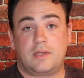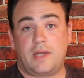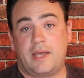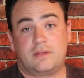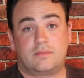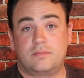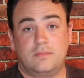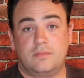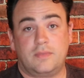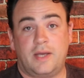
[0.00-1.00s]
eight
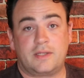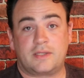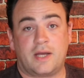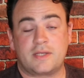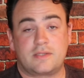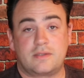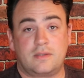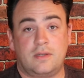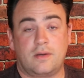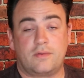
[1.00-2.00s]
guys,
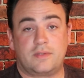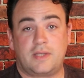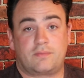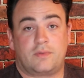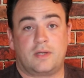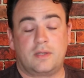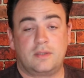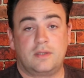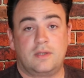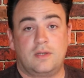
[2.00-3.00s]
that were
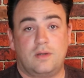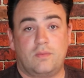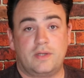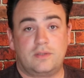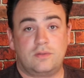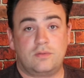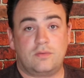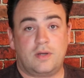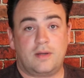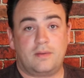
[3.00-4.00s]
wanting
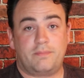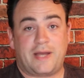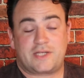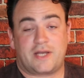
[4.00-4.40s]
to bash our